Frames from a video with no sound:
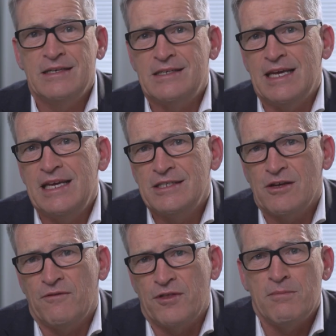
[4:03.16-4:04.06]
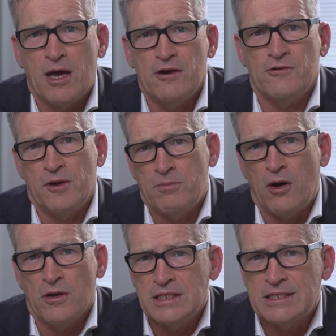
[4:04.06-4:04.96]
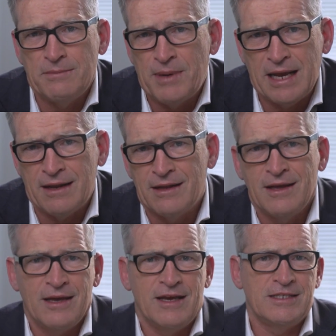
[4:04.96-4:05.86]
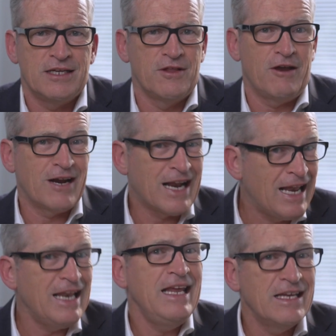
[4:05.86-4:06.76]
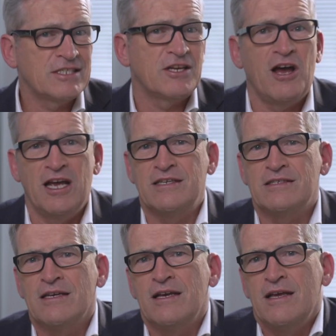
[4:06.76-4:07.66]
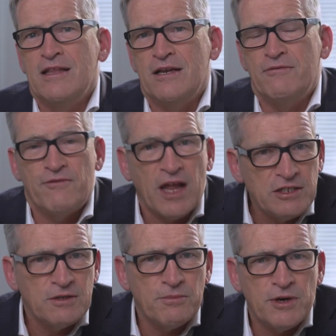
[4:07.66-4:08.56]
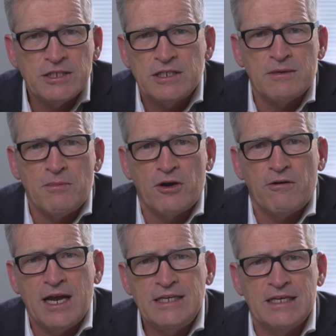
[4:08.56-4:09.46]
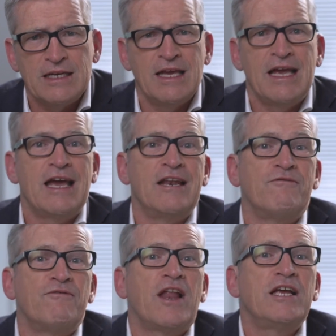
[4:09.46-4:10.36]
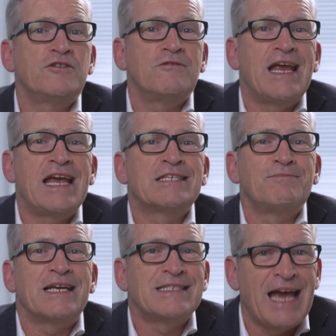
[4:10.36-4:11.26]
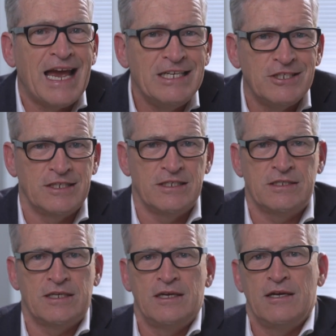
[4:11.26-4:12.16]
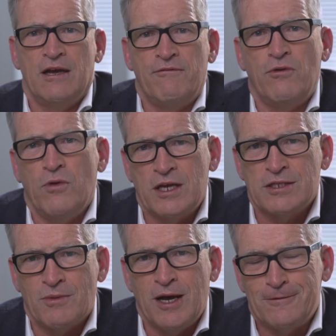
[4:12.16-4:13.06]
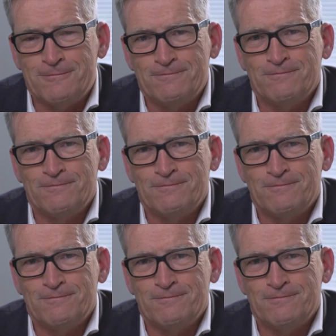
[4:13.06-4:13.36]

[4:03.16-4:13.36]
to ease off the monetary policy pedal until there are clear signs that inflation pressures are moderating and inflationary expectations are falling as well.